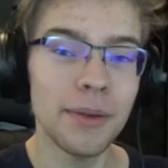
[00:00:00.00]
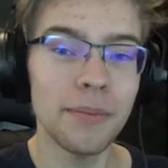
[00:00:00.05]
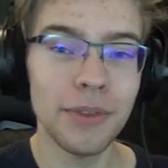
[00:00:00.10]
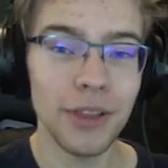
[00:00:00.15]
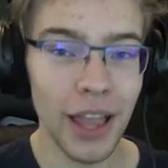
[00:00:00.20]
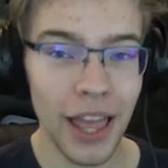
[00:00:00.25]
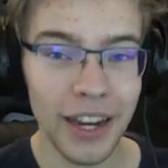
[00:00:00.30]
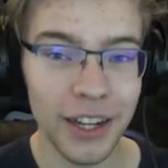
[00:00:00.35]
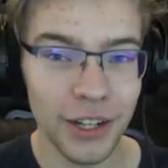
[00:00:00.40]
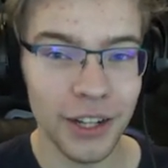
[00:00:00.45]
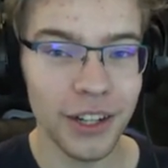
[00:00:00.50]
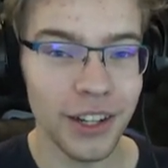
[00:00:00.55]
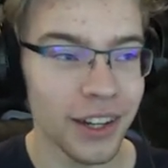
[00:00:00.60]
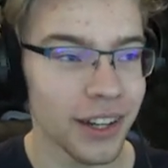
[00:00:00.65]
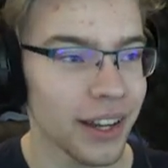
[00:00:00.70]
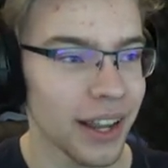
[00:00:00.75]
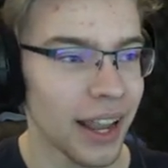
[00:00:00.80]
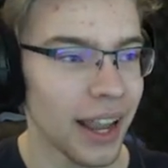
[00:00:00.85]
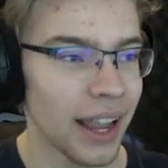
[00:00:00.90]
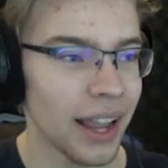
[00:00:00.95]
him
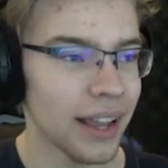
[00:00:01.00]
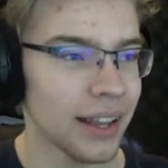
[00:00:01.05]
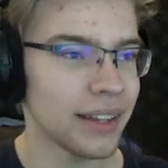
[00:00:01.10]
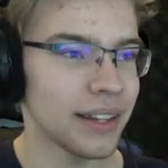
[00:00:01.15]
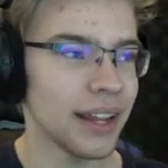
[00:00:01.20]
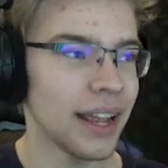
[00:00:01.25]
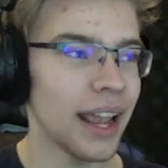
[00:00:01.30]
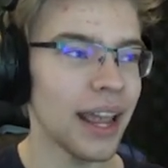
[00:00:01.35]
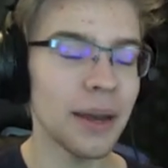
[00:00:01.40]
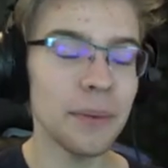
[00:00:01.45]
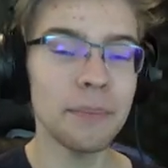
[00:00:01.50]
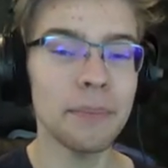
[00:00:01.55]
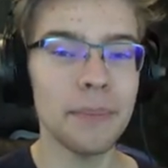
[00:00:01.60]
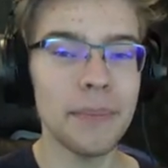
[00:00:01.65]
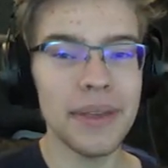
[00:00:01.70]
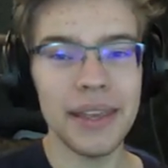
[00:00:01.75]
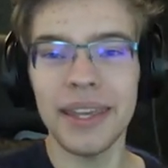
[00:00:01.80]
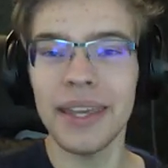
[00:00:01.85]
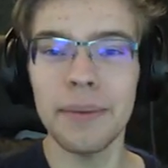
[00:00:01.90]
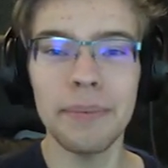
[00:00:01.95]
Leonard, and
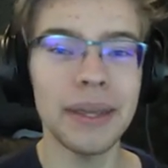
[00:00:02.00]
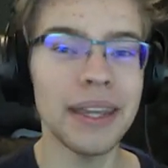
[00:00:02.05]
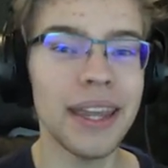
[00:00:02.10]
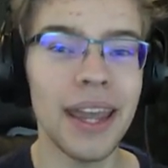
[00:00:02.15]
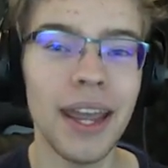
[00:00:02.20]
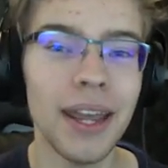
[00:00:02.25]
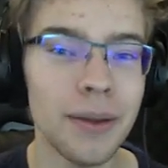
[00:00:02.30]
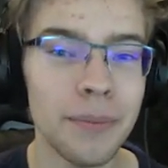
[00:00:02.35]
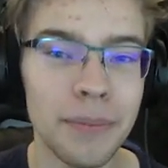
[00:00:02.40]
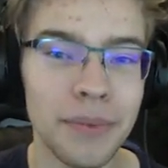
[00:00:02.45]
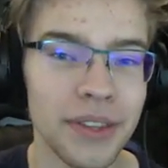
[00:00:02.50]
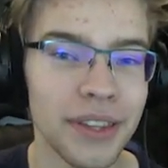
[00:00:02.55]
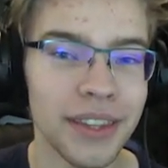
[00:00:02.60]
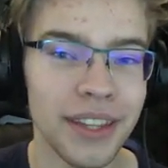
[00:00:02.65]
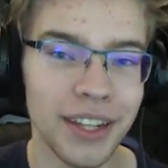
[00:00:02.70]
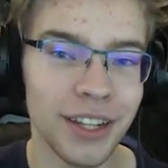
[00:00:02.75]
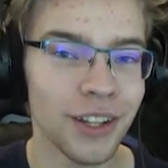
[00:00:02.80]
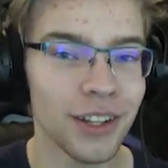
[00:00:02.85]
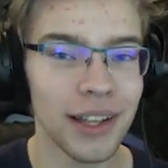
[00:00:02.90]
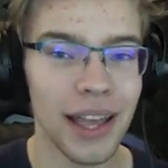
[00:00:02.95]
he became
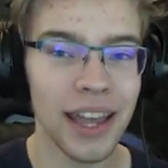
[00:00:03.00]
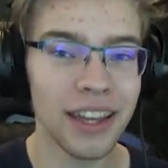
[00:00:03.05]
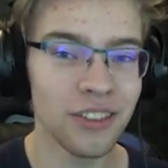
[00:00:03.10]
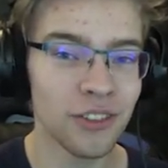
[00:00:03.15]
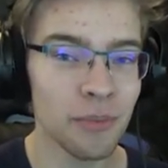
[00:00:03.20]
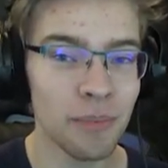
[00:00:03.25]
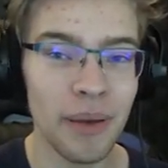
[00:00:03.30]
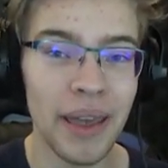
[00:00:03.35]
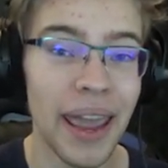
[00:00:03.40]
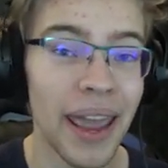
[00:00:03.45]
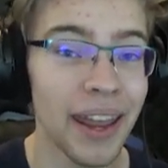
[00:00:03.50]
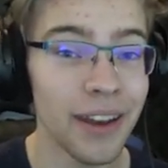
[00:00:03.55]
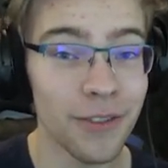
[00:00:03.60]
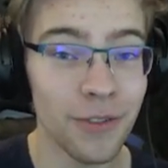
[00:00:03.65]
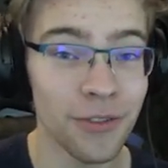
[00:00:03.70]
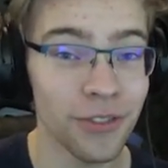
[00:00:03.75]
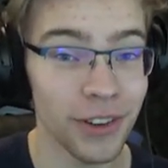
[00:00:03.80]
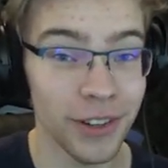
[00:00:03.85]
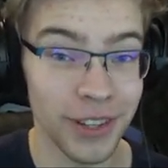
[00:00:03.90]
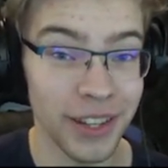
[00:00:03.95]
the class
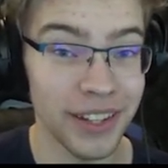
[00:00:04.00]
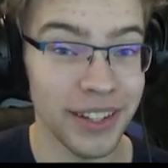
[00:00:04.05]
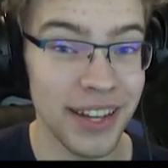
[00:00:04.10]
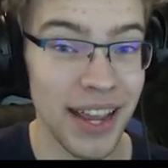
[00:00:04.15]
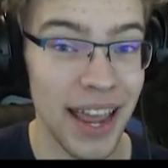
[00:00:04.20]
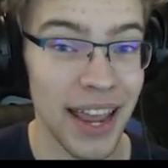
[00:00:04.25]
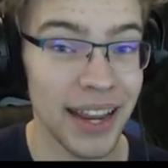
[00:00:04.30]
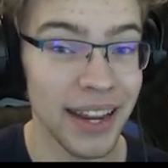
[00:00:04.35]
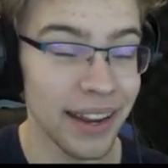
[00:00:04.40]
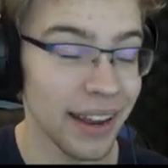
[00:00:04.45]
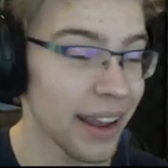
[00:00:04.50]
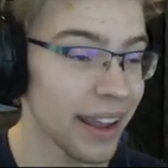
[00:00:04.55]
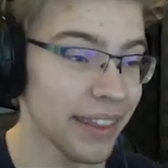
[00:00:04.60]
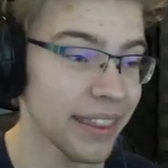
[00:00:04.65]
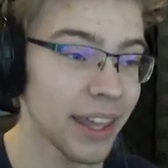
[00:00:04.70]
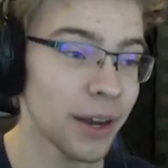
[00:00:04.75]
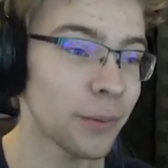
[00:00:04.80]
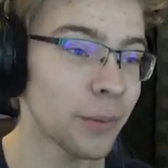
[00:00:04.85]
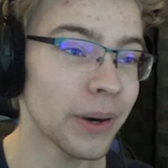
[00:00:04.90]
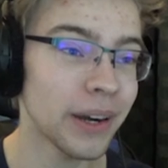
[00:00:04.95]
pet for the day,
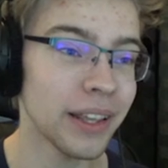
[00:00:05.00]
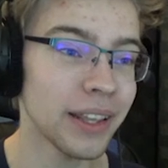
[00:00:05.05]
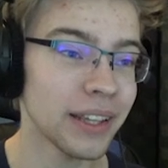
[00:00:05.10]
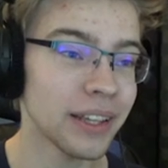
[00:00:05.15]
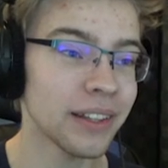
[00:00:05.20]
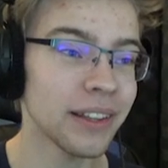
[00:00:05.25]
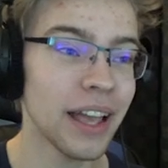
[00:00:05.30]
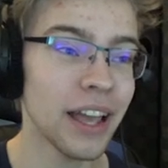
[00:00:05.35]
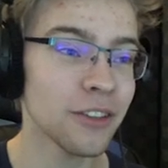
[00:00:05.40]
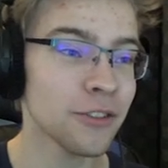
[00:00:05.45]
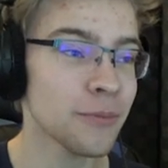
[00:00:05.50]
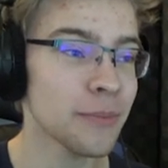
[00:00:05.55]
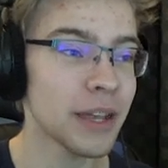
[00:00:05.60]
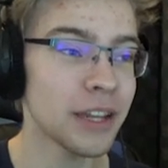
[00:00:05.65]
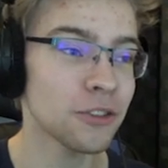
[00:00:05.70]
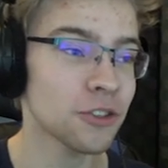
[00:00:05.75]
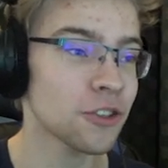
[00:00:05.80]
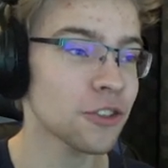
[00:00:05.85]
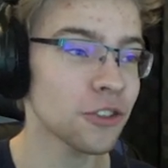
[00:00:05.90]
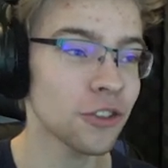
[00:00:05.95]
and then one of the
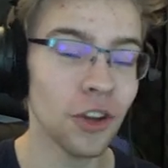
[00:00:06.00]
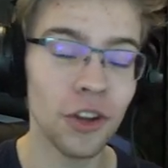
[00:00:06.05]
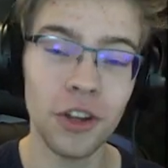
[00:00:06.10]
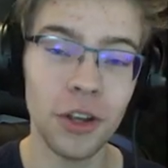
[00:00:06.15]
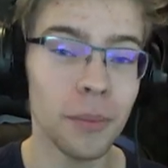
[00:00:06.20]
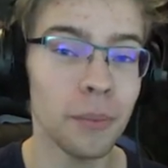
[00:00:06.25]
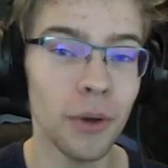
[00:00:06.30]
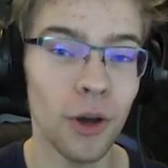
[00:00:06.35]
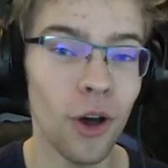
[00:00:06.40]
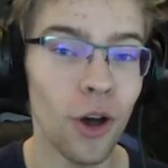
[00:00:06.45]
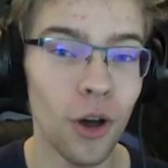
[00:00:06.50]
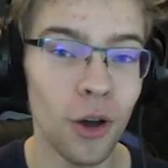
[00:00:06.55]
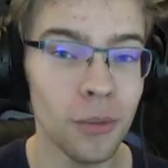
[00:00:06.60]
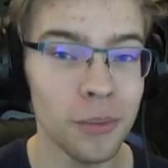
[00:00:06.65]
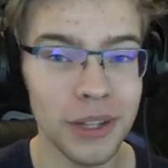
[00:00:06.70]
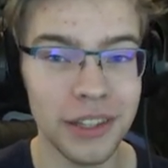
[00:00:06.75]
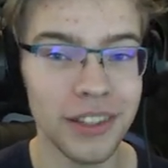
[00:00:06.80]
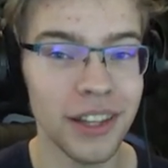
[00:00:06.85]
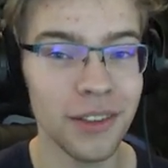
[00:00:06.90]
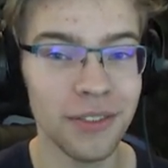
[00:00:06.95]
classmates took him
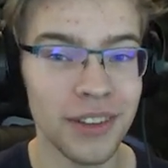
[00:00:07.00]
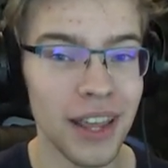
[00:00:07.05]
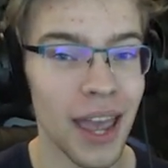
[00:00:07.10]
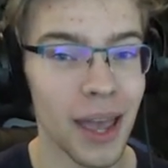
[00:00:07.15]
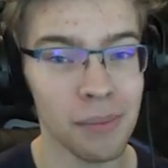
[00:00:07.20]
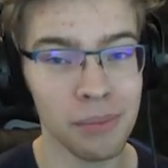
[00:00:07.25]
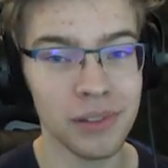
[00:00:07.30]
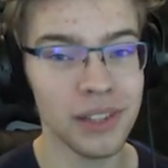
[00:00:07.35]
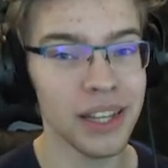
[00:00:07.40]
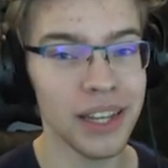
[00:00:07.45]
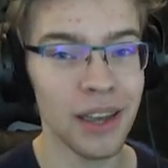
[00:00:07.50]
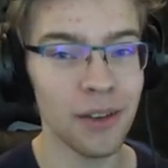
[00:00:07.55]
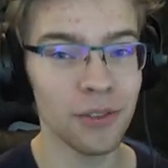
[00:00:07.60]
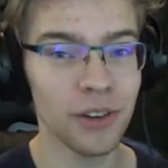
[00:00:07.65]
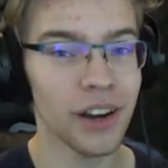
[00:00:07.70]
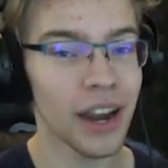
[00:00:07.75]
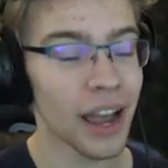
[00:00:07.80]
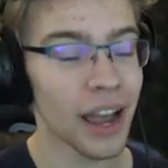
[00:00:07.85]
home and lived happily ever